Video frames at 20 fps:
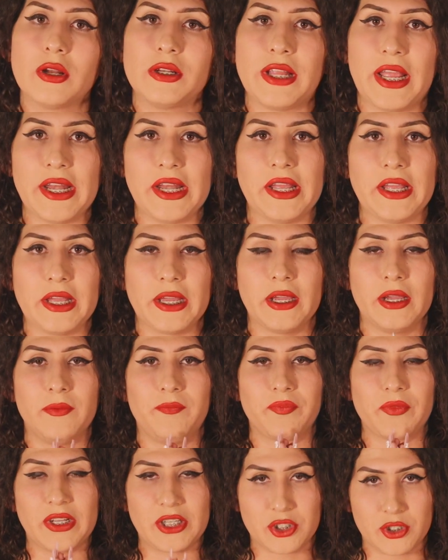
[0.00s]
are dating
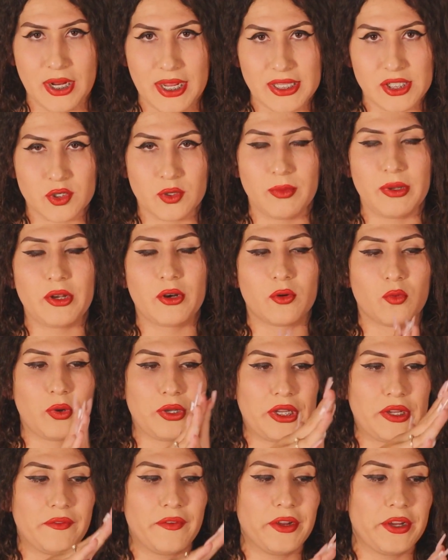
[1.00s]
a trans woman or
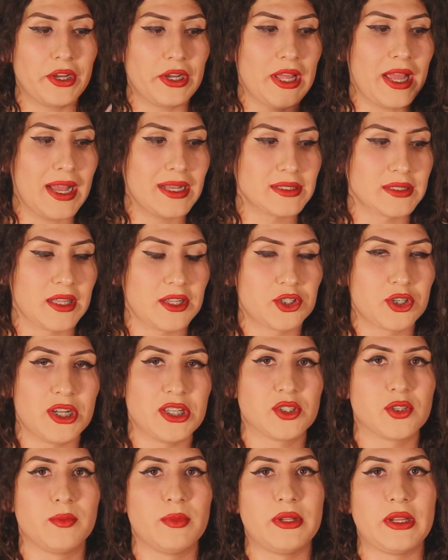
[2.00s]
whenever you're going to ask that
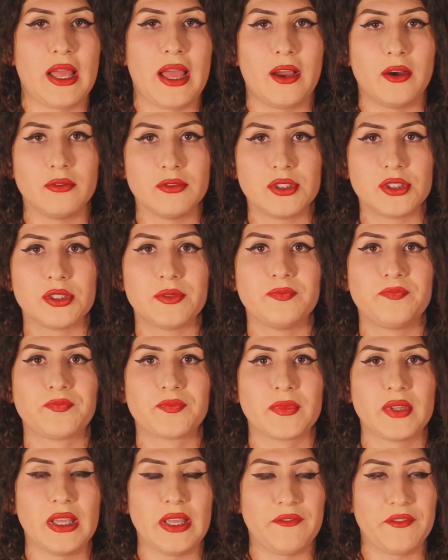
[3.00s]
trans woman out,
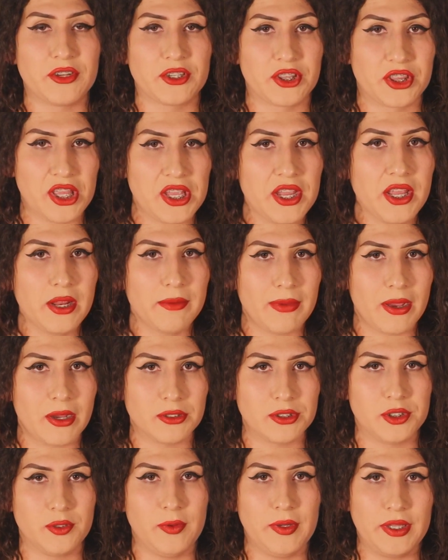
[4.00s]
if you're thinking
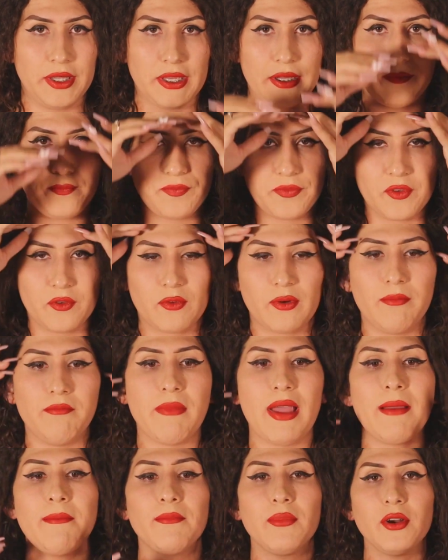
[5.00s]
about doing it,
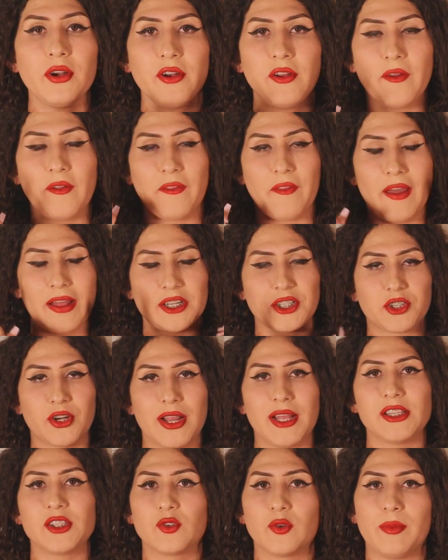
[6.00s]
remember that
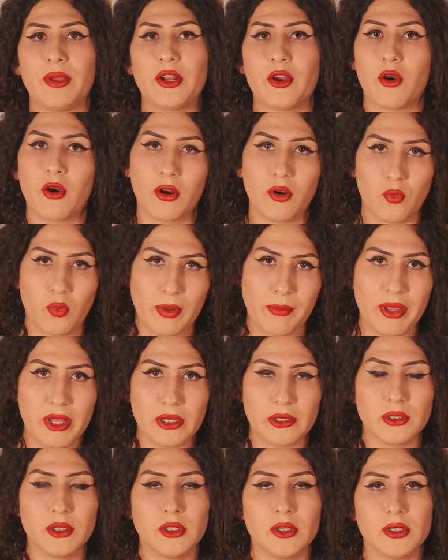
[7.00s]
trans women are
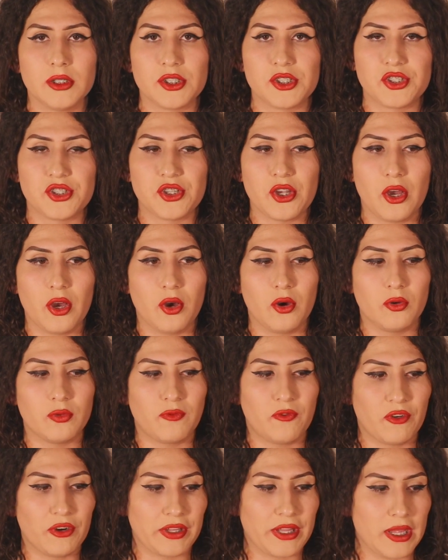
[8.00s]
women. So
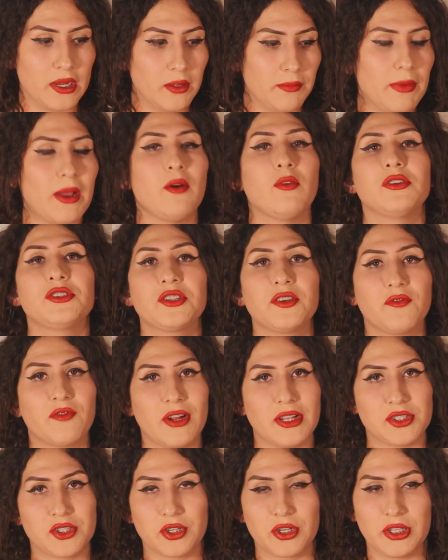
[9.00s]
forget about what your
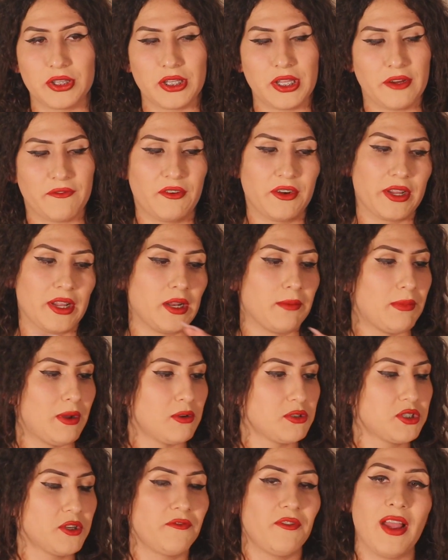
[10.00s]
friends are going to think. Forget about
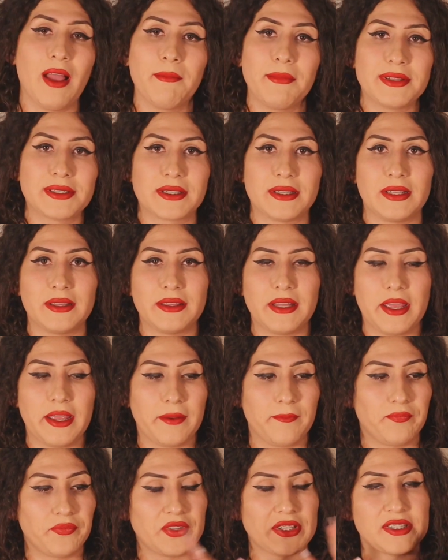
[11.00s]
what your family's going to
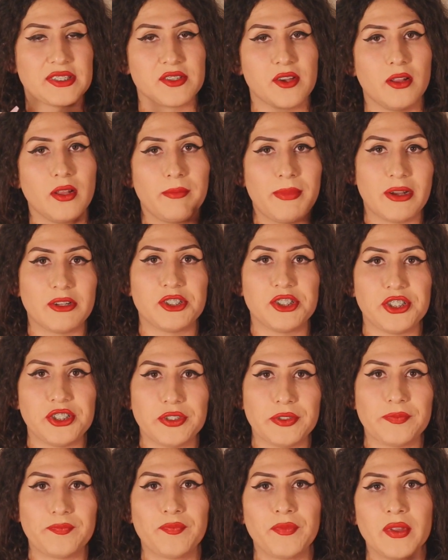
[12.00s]
think. This is all about
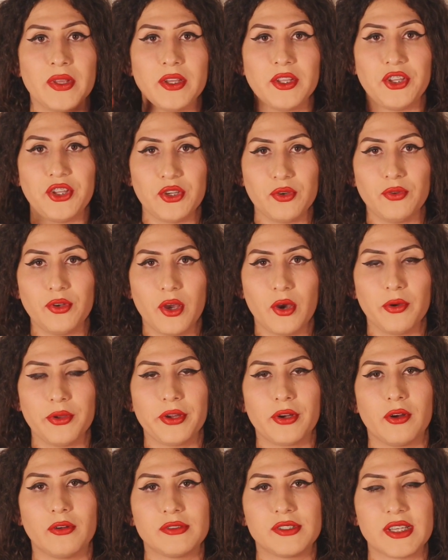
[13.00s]
you. You know
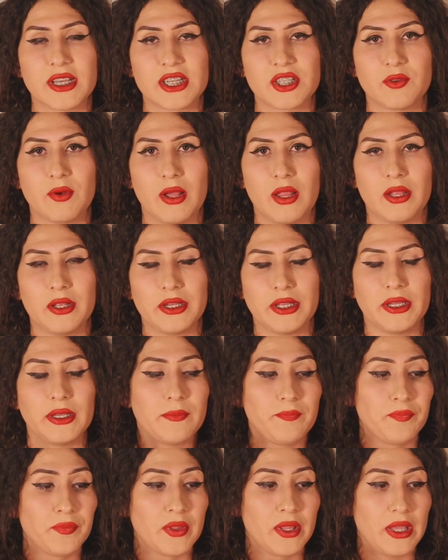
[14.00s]
your own sexuality.
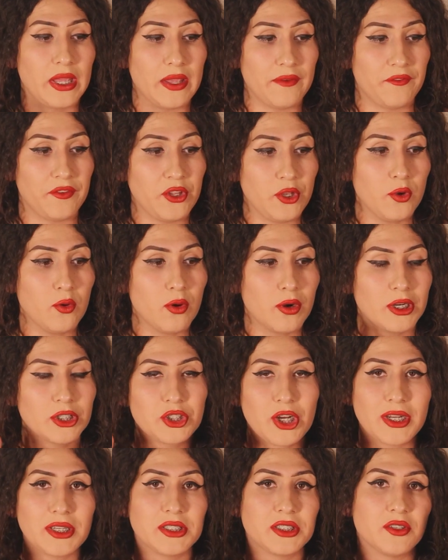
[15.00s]
If you are
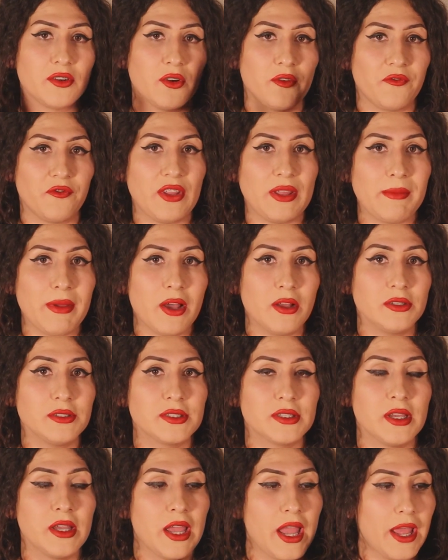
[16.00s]
attracted to
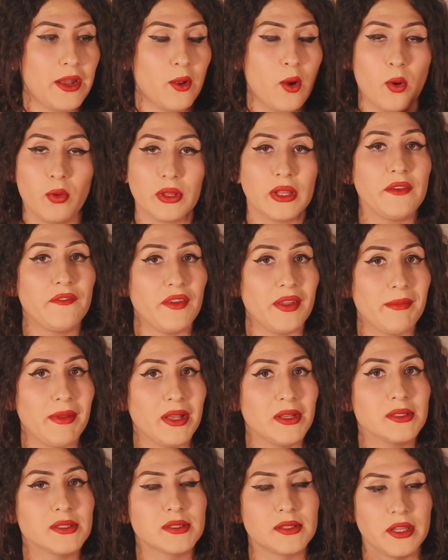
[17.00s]
females and only
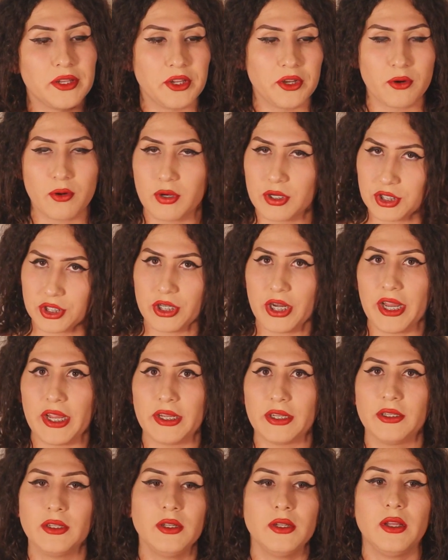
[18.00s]
females, then you are
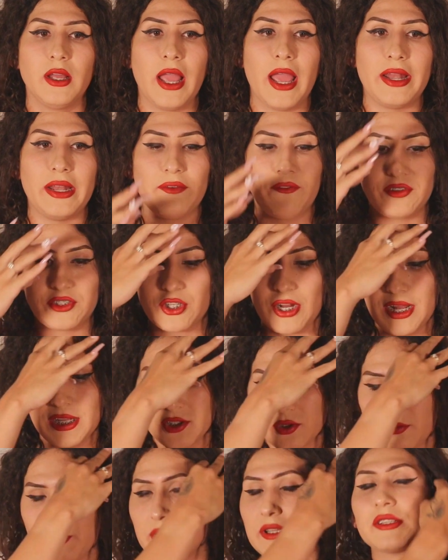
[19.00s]
straight. And if
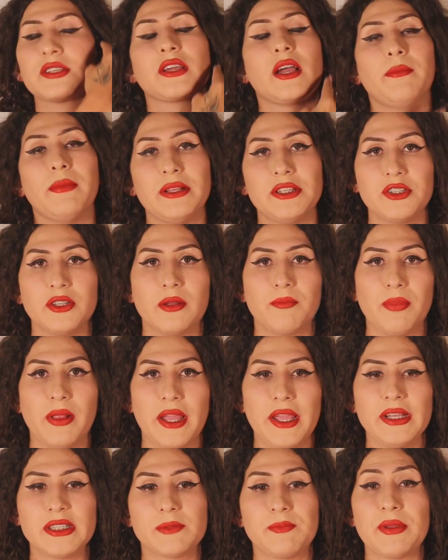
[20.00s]
trans women come into the
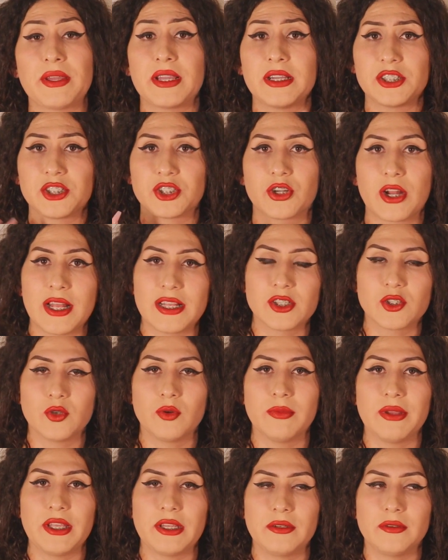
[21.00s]
play, it's because the trans
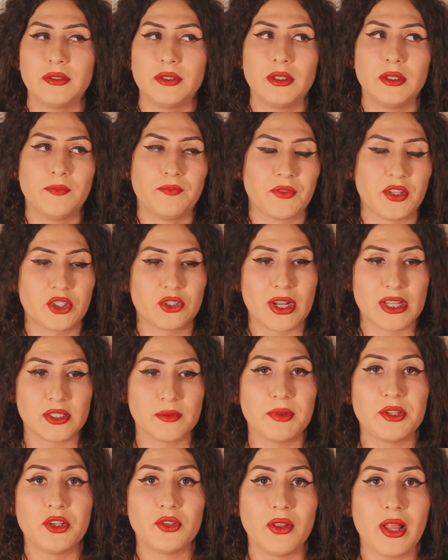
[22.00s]

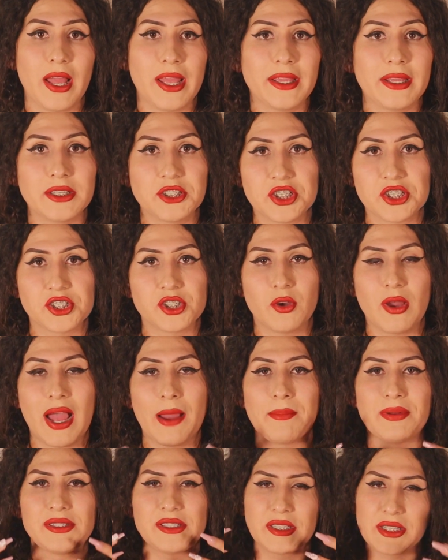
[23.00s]
woman you like just so
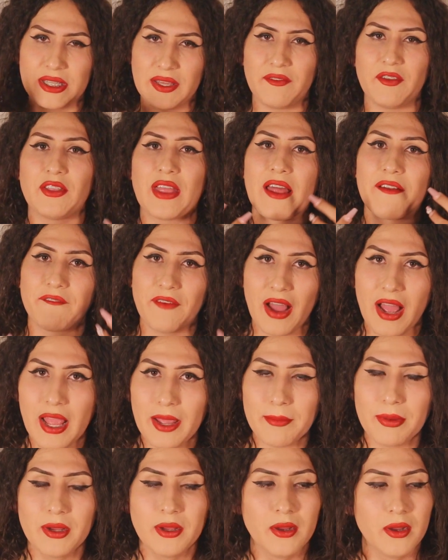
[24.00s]
happens to give you that
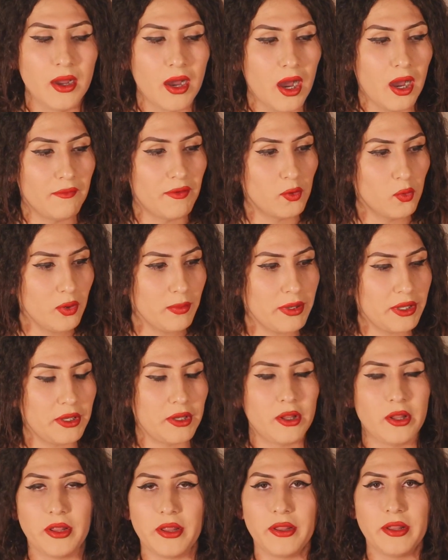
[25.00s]
vibe of a
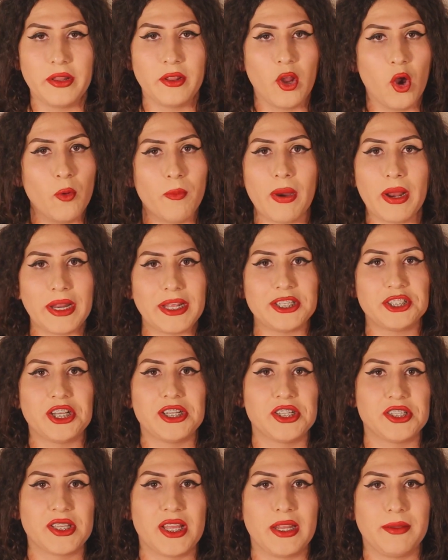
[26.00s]
woman. Nobody
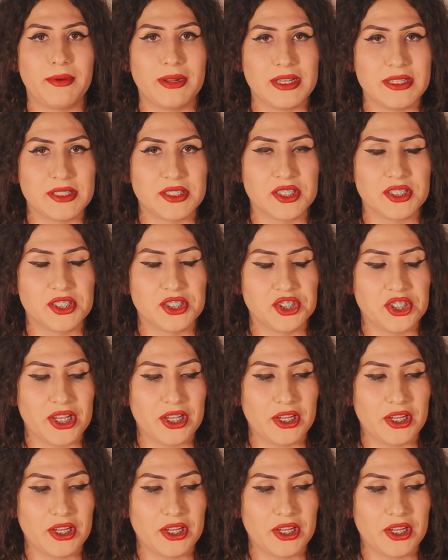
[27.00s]
changes anybody's